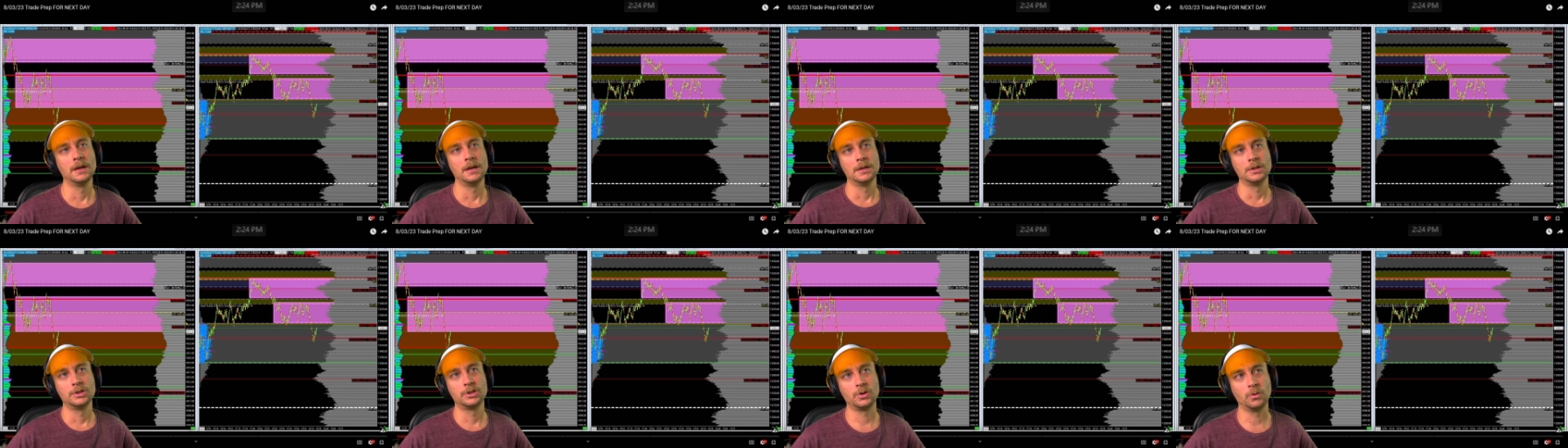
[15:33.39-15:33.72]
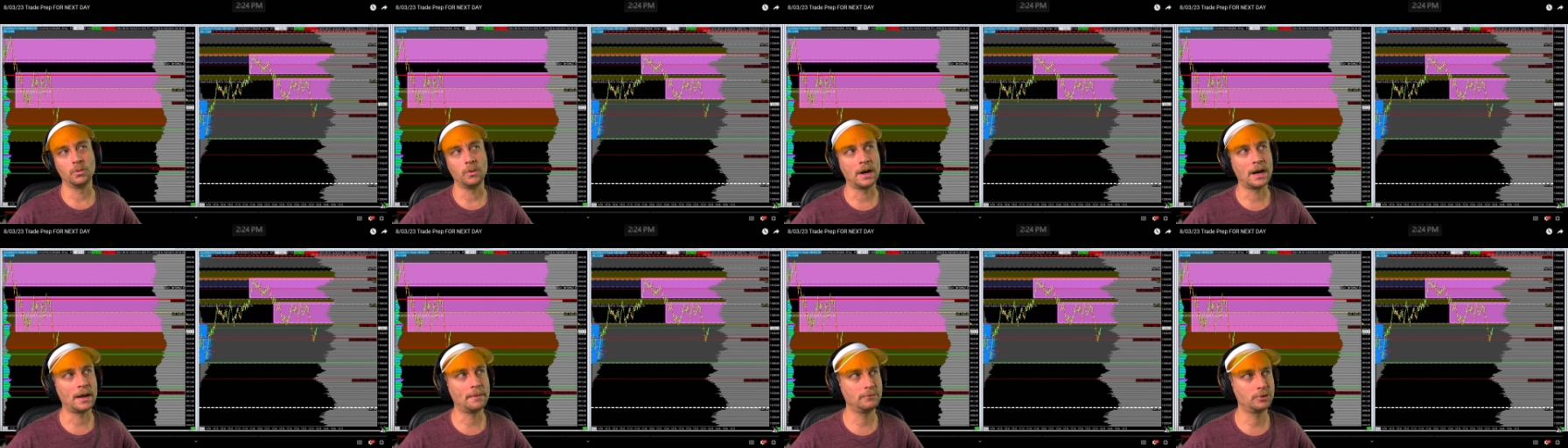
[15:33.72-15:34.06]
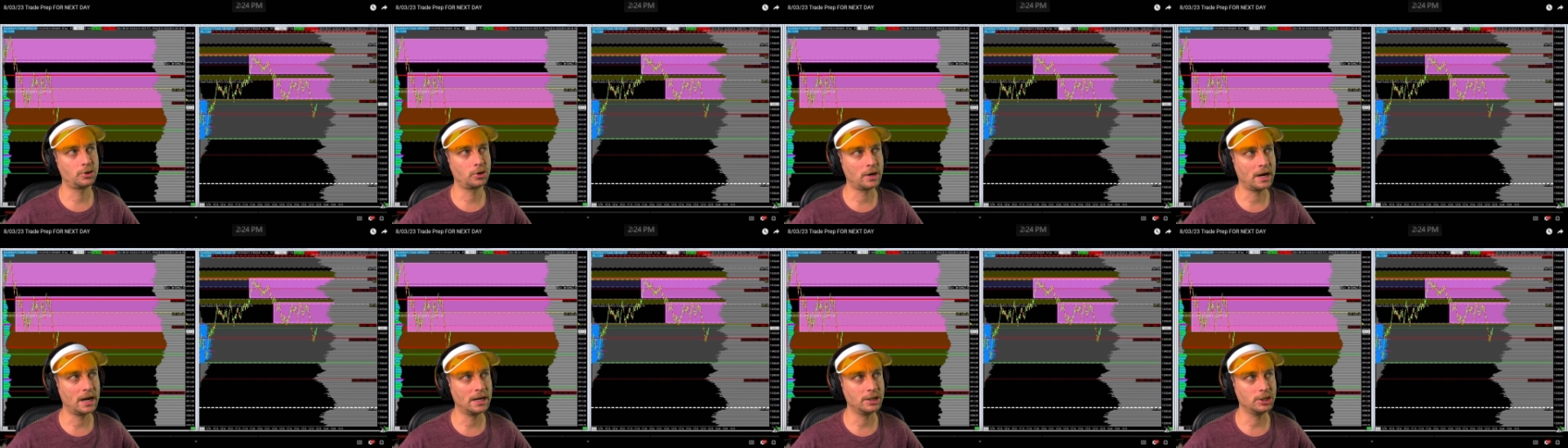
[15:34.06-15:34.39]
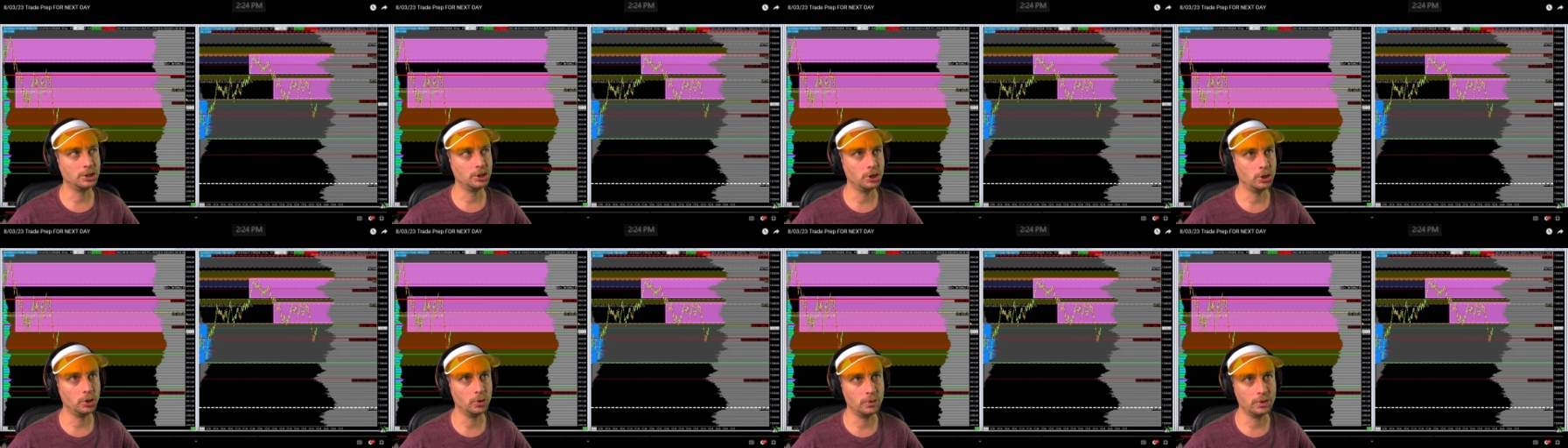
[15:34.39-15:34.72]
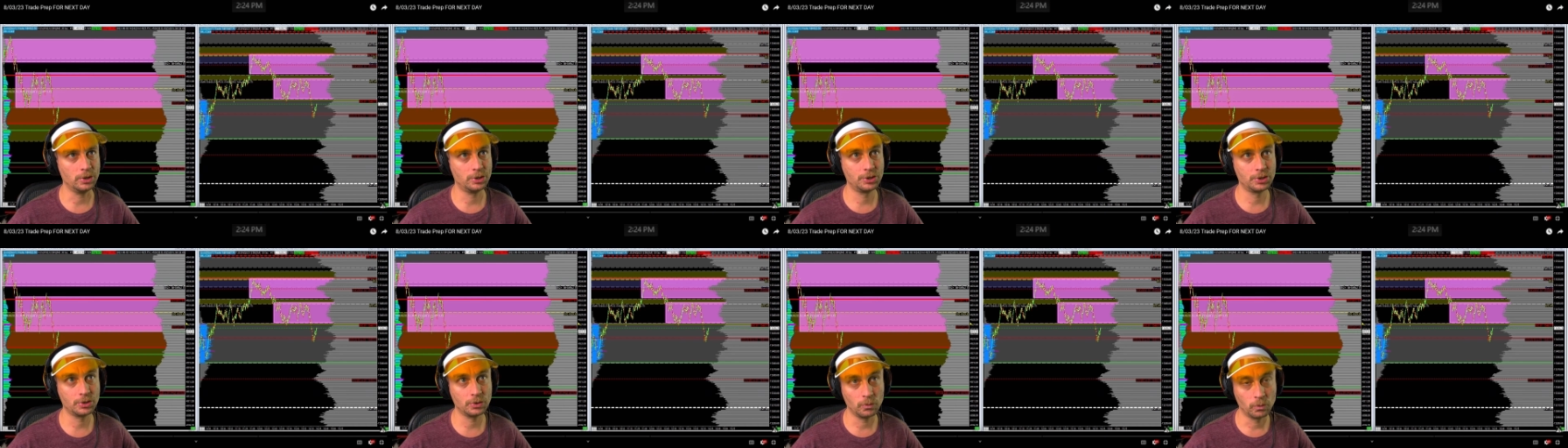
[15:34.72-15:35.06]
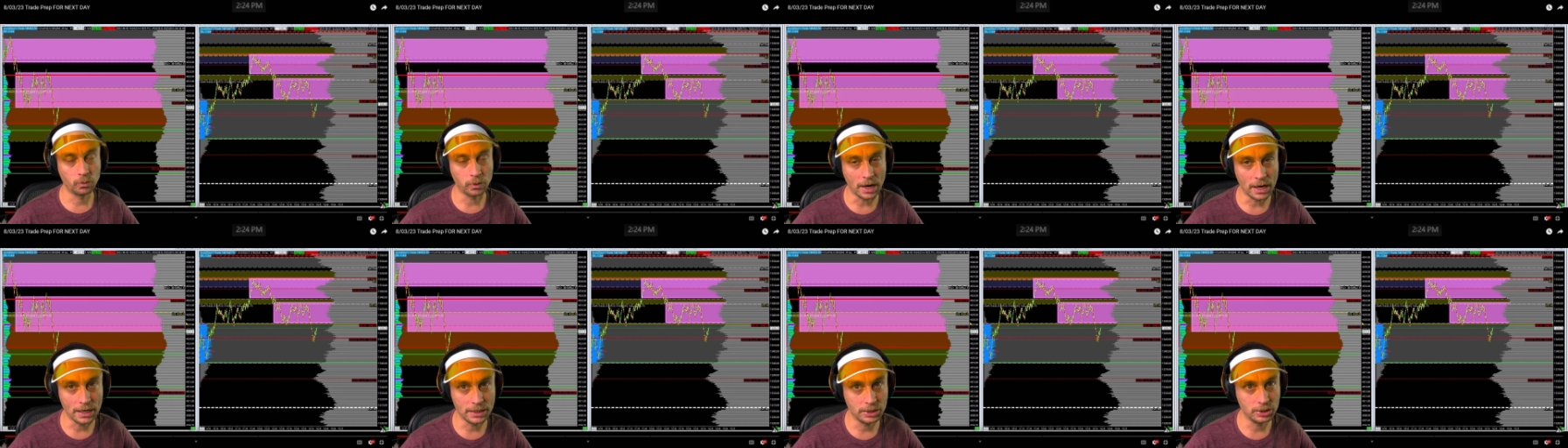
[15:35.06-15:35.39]
So what I'm trying to do is
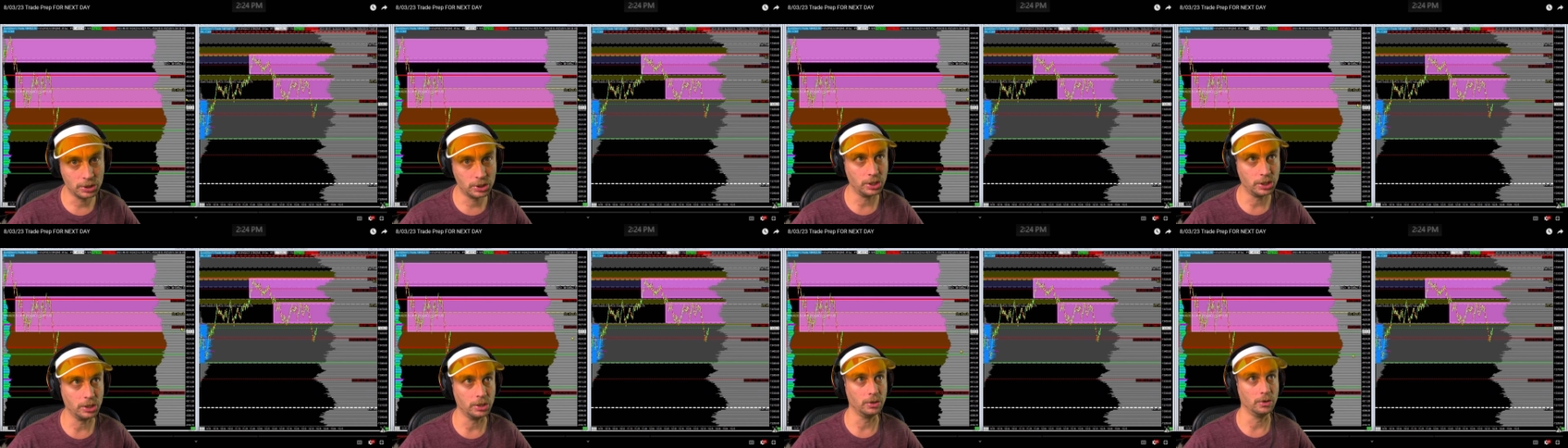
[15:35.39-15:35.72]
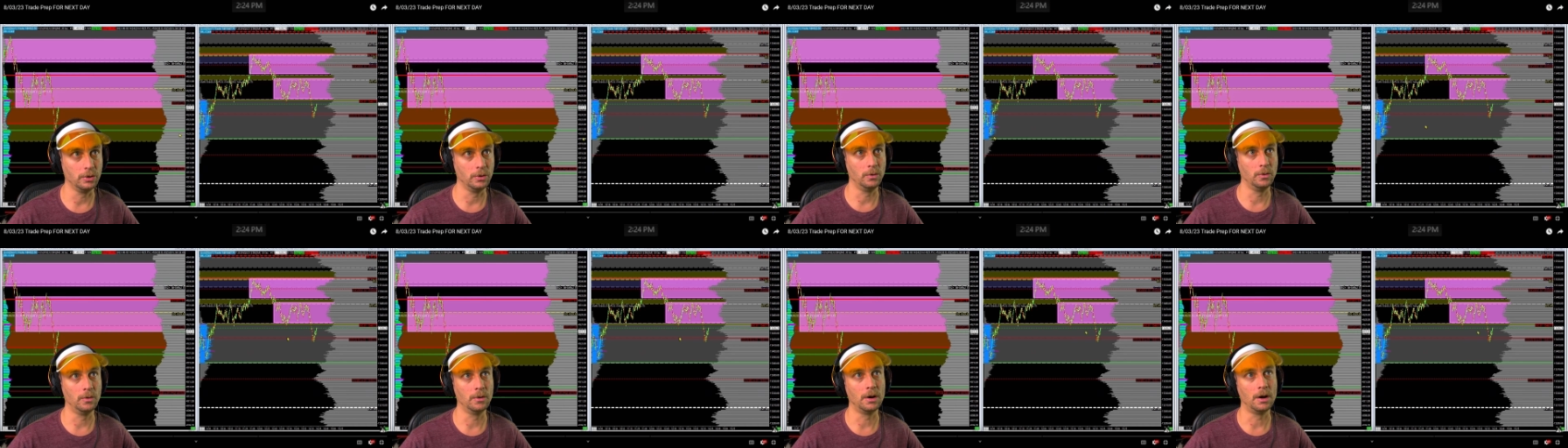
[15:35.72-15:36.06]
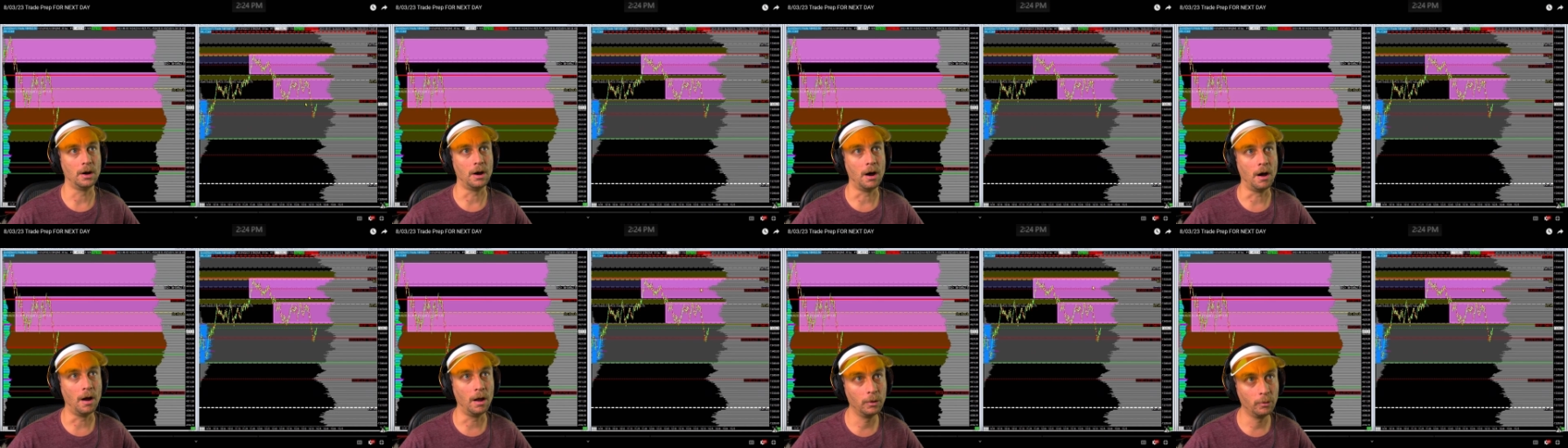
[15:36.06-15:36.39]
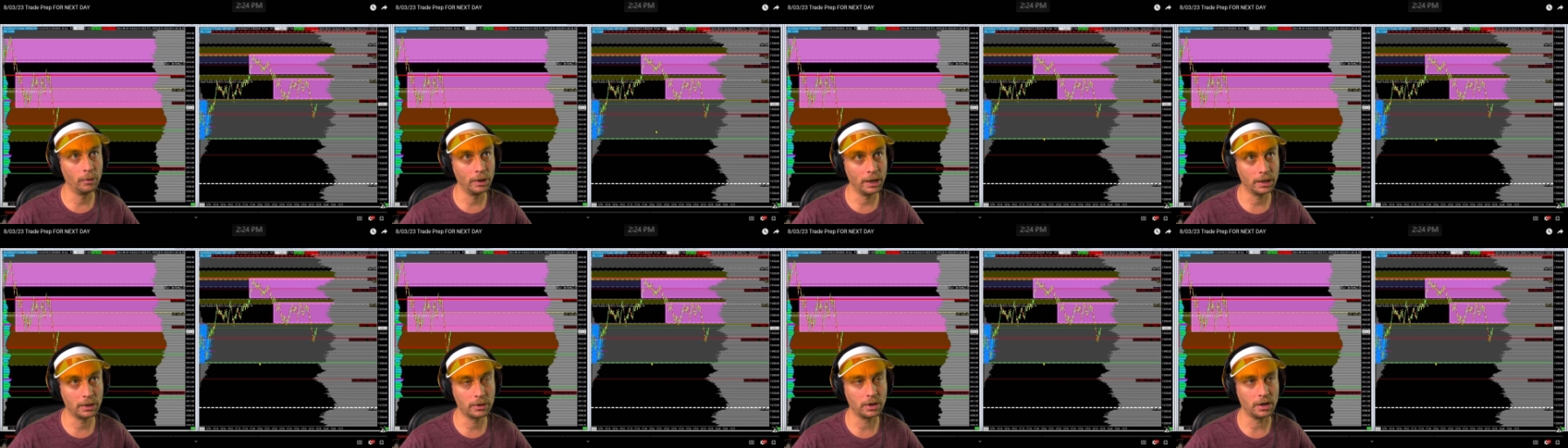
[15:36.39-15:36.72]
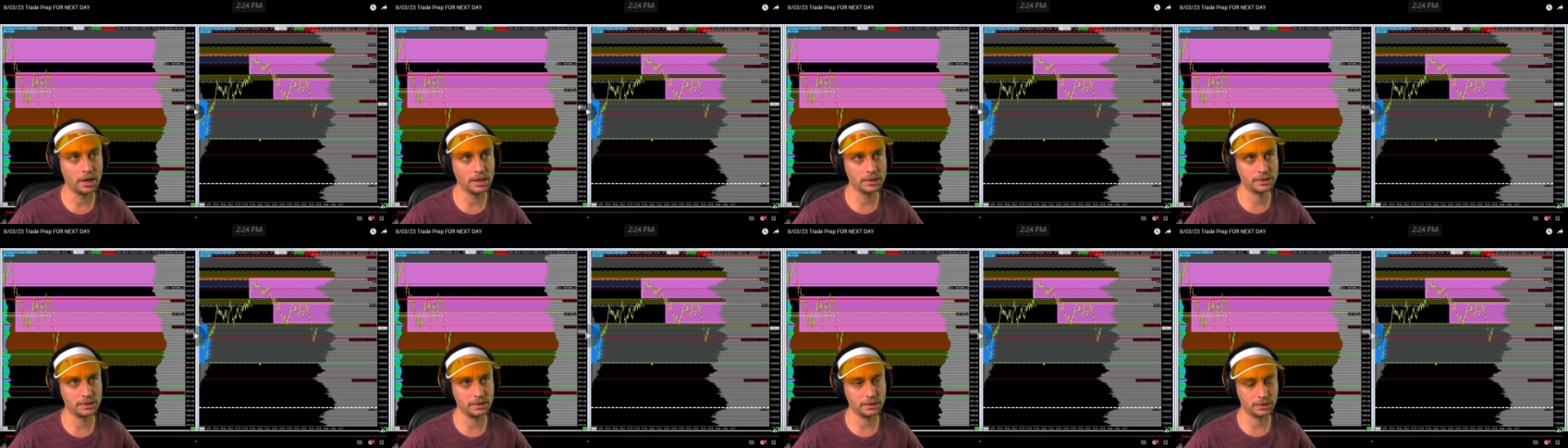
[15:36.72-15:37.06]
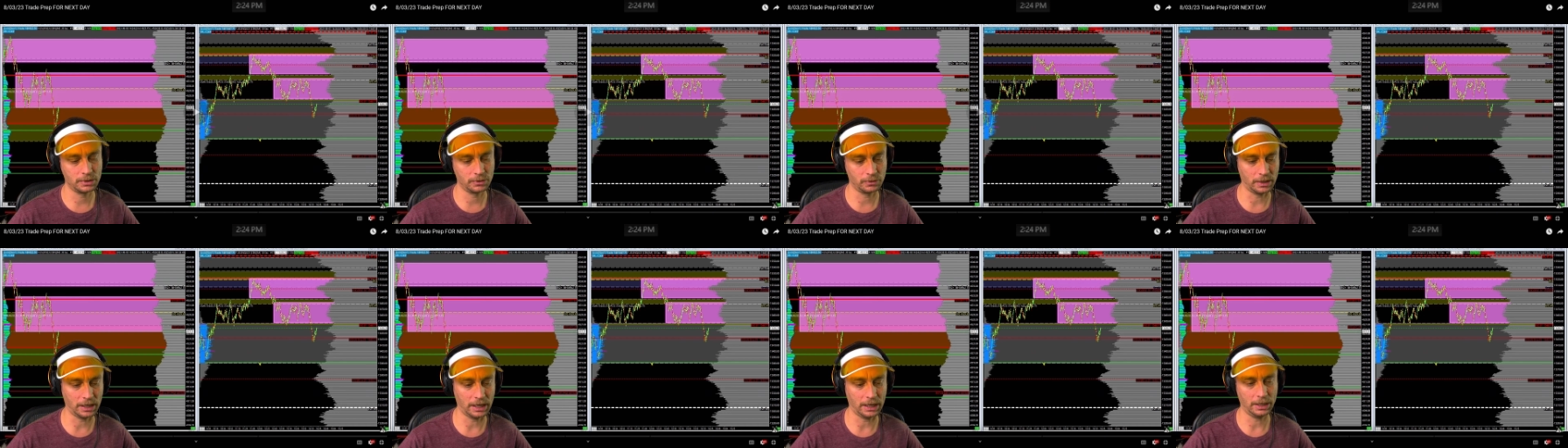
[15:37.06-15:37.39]
run two all the way across
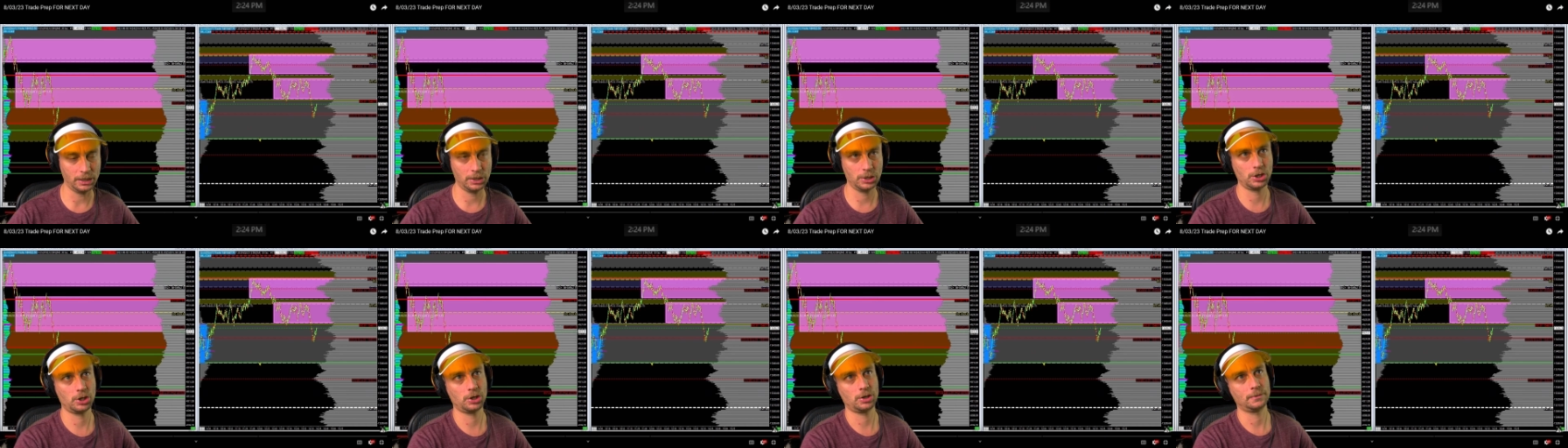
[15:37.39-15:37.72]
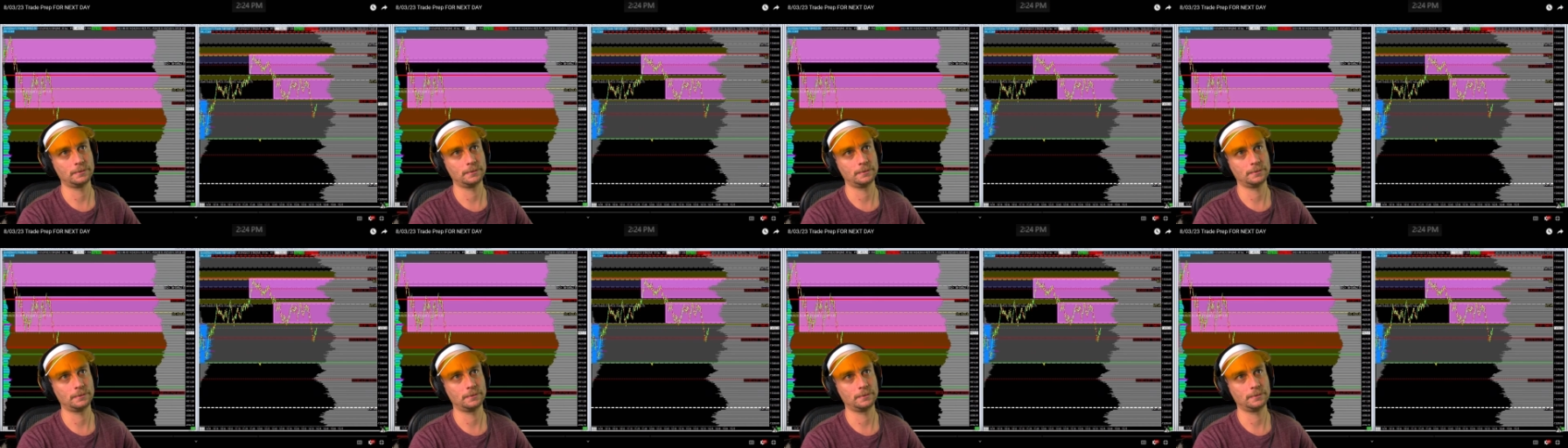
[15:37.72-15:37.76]
this range.